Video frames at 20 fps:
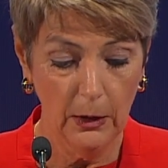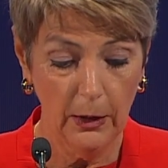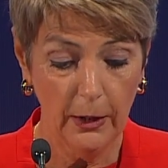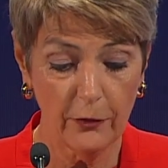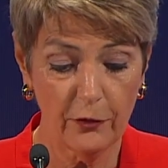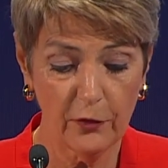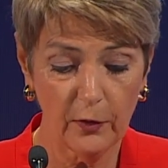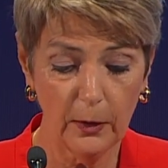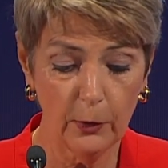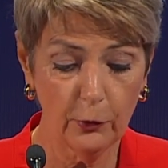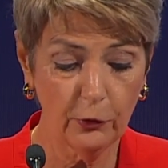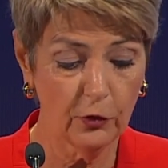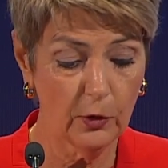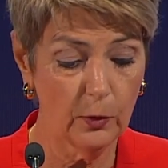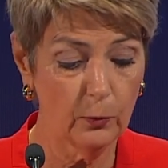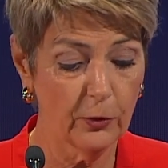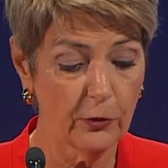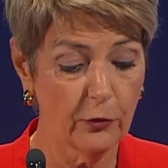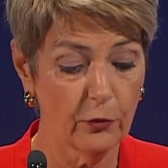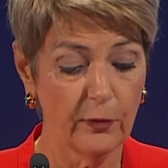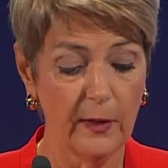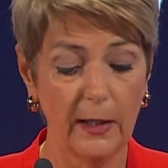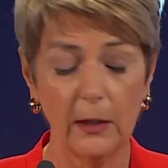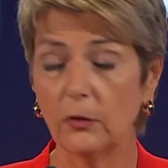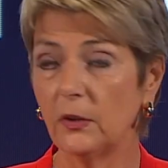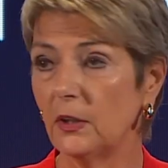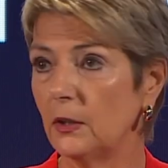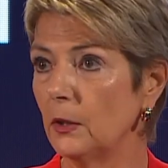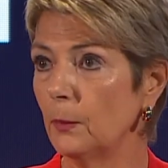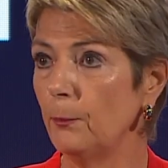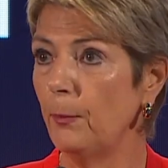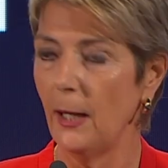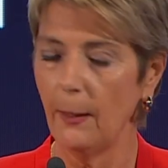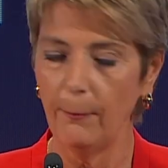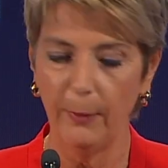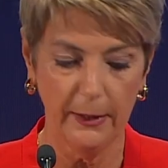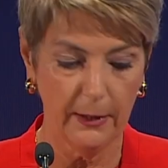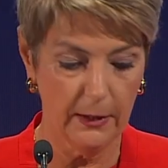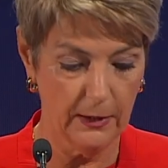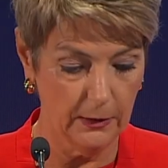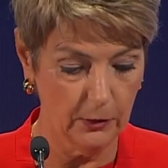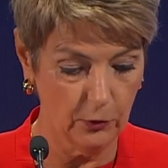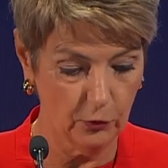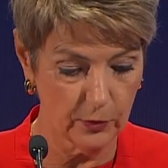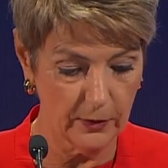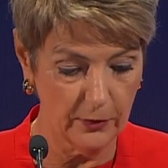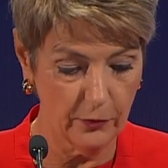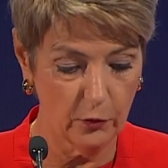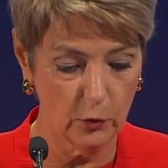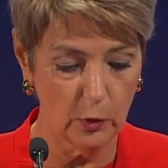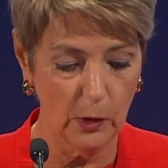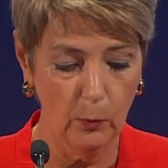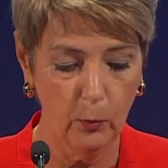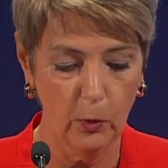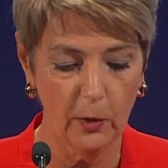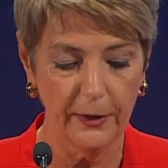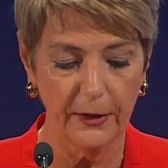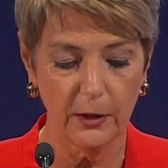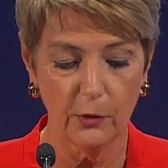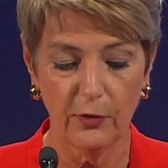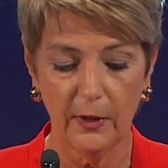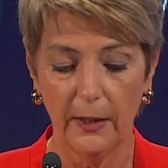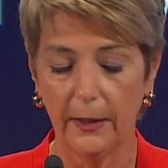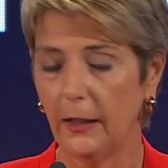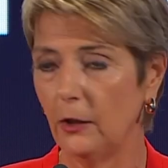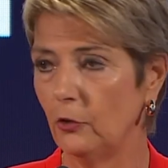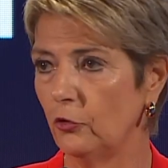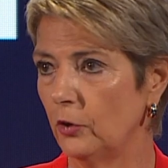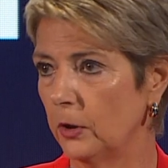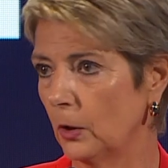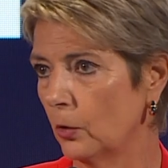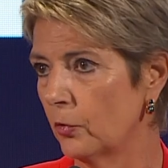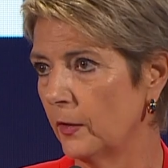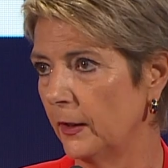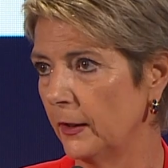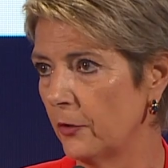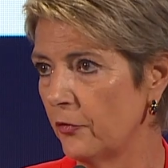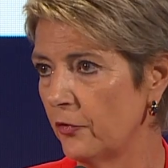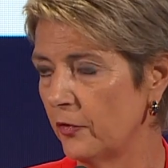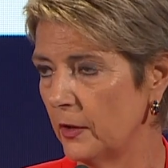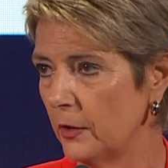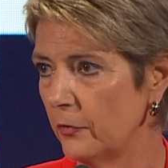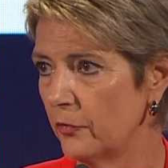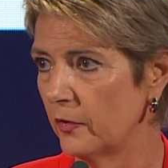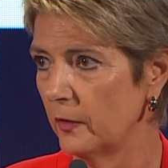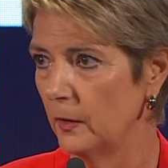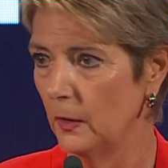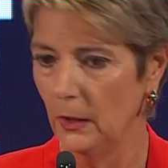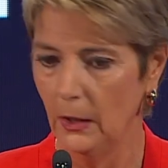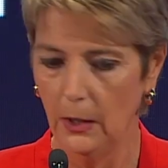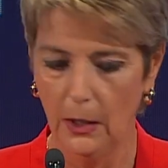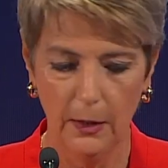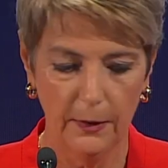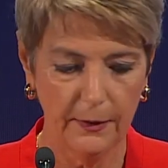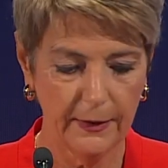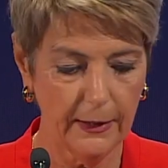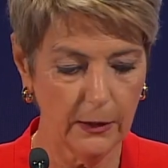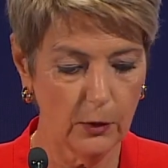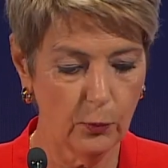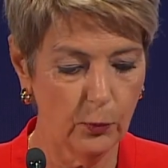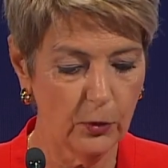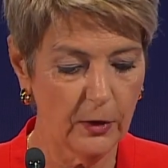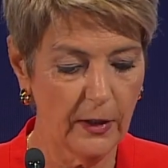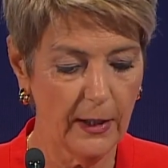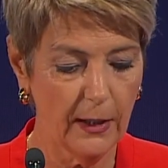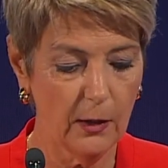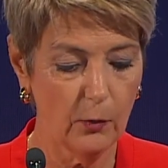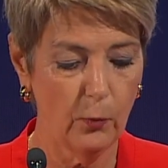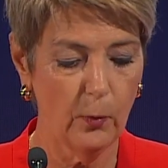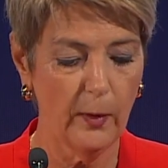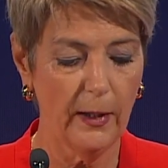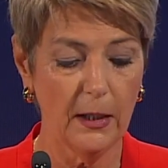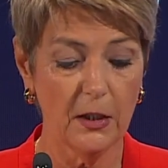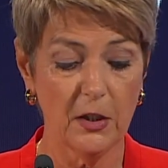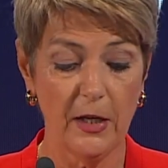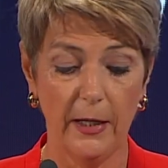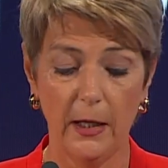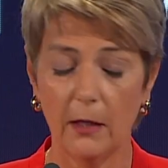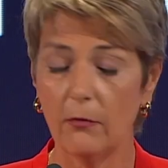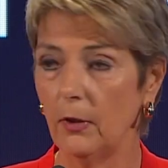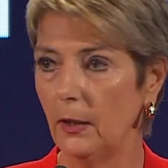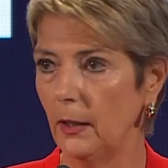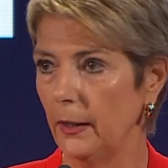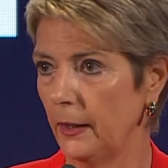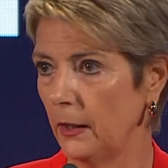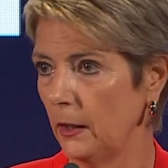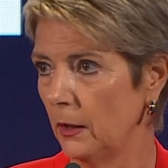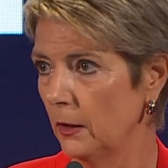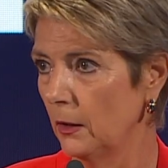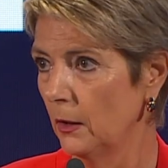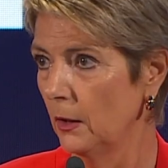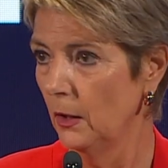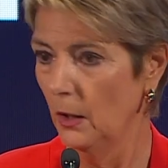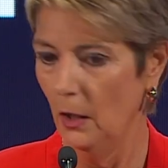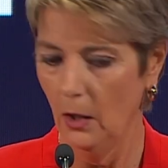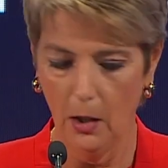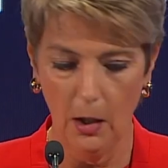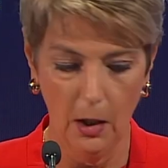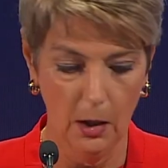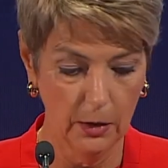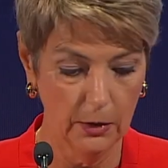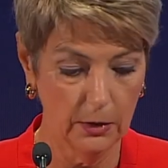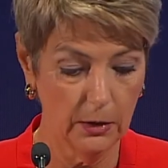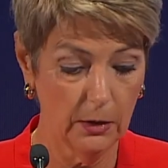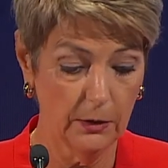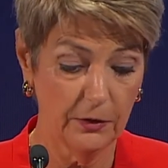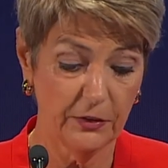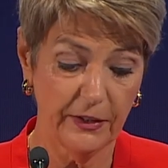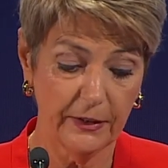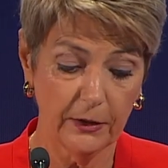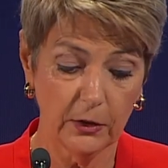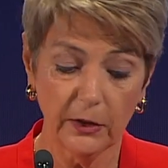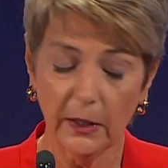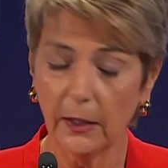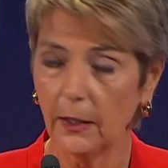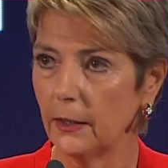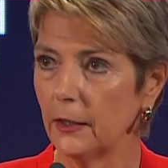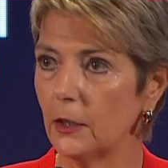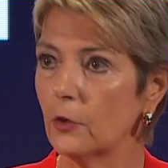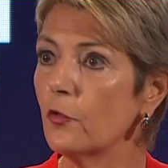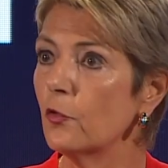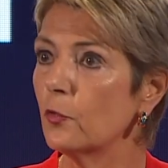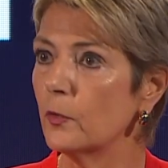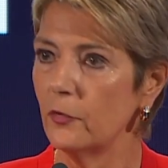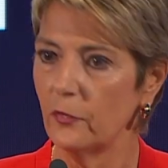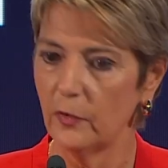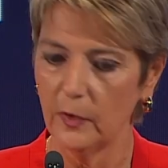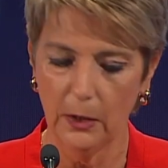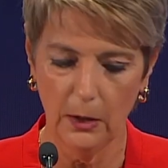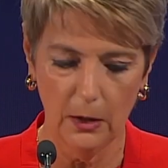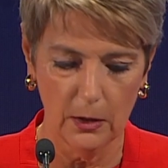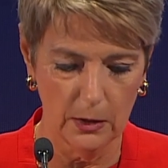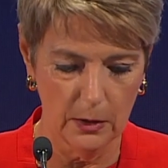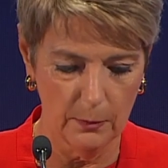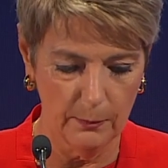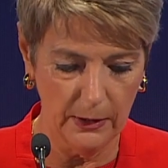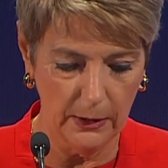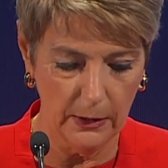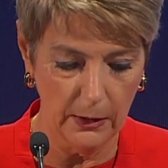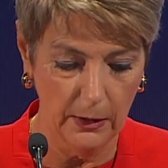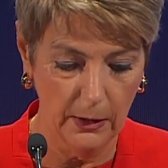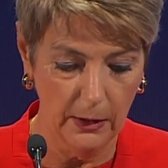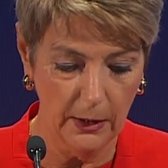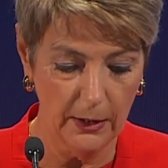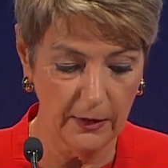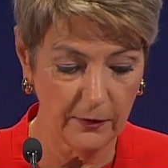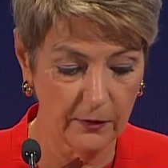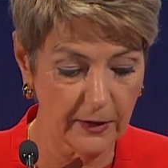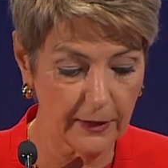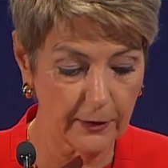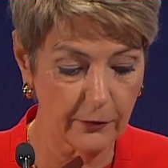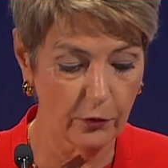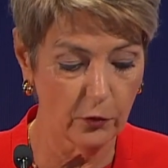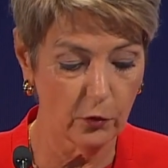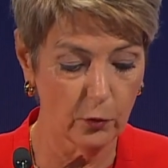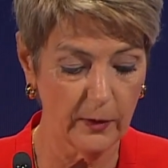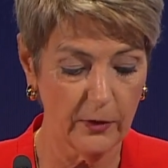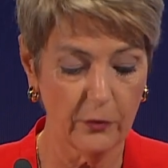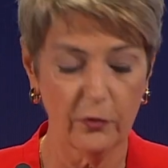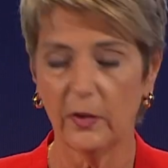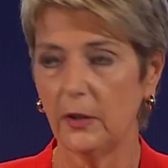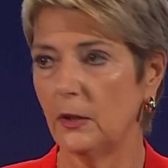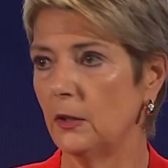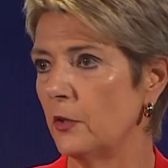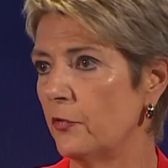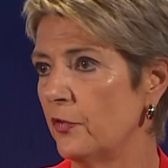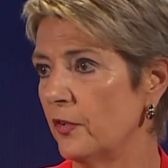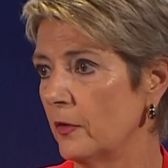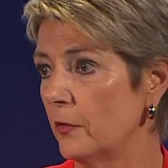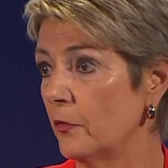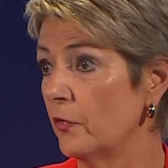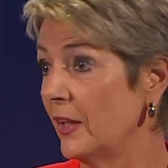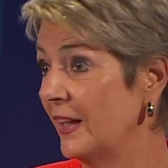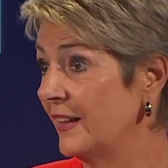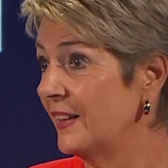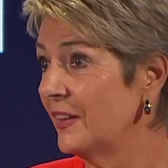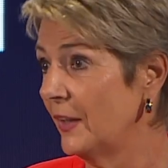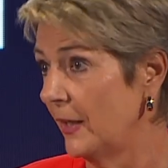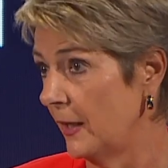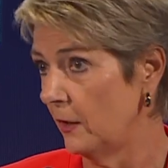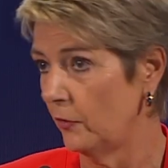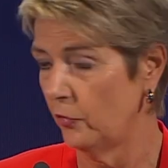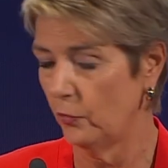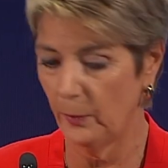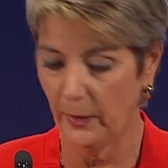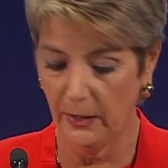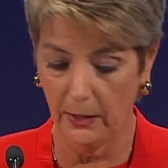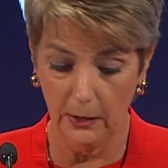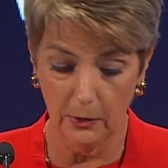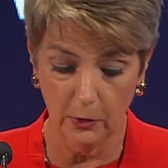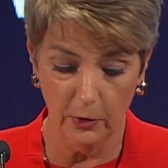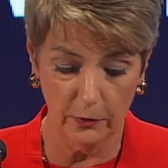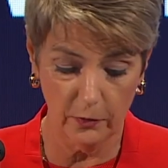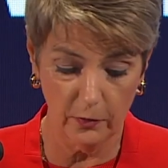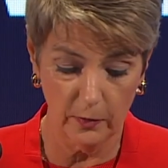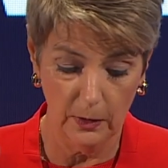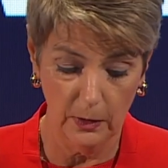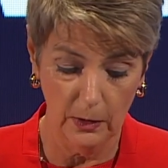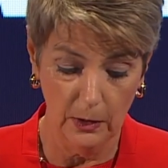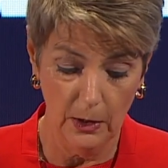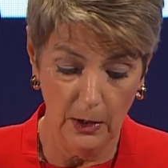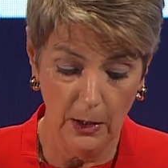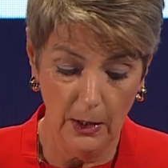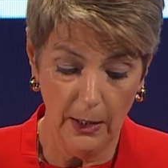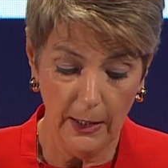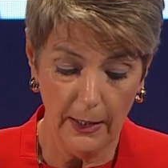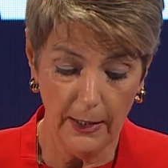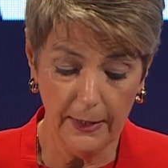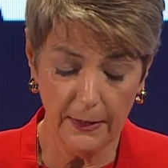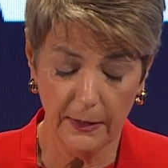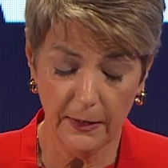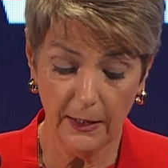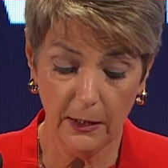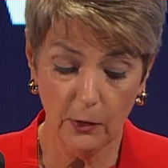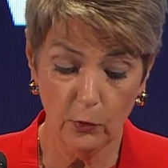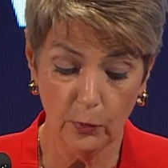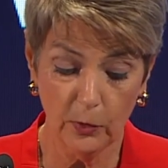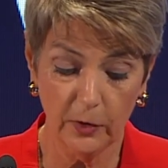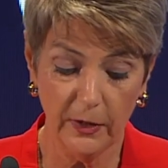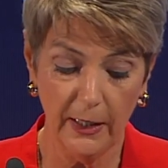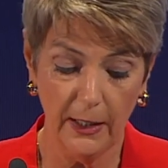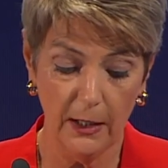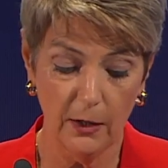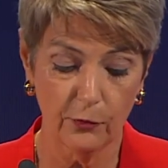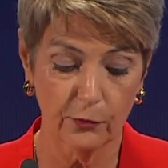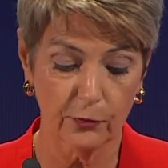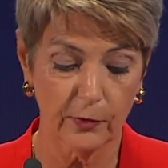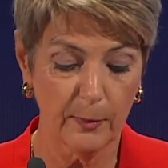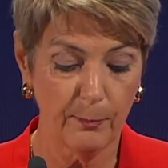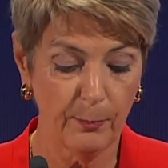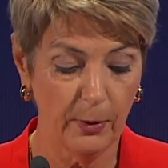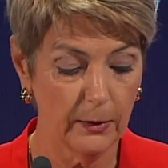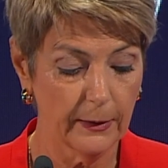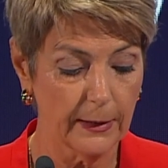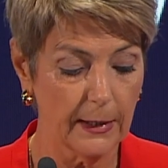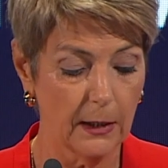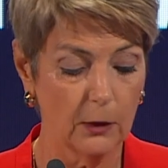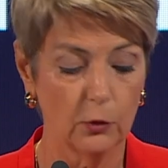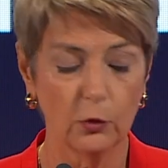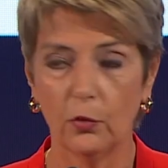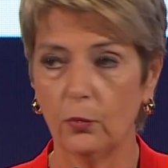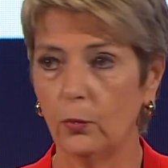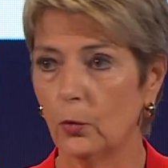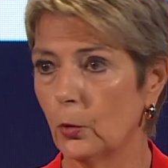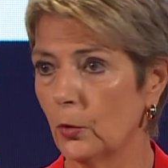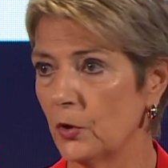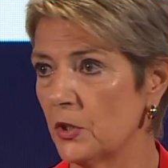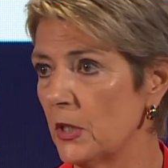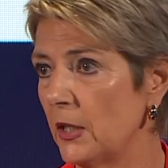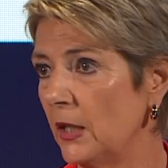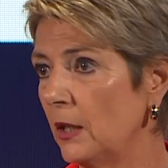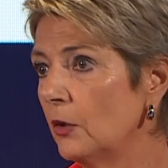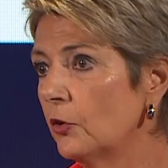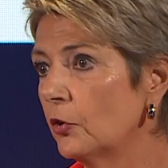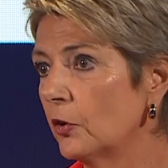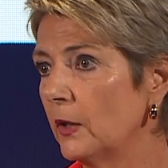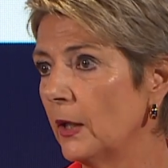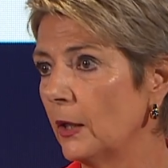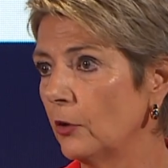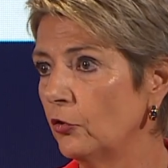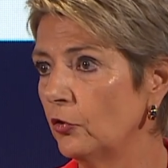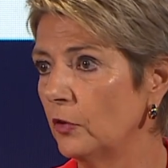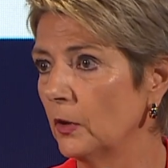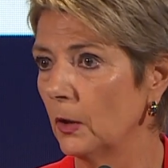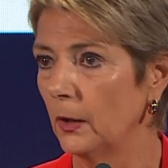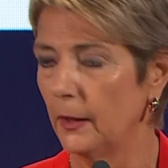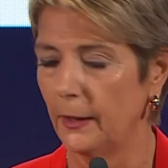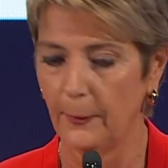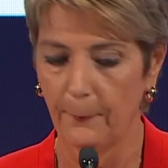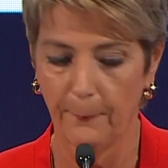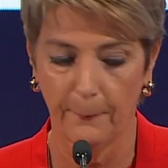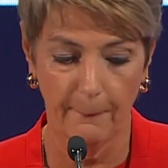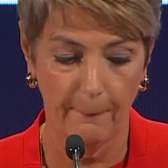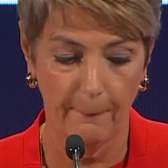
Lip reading: A solution was found in the public interest to avoid a financial crisis that would have weighed heavily on the entire Swiss economy and thus Swiss citizens and taxpayers, and that would have rippled outward internationally.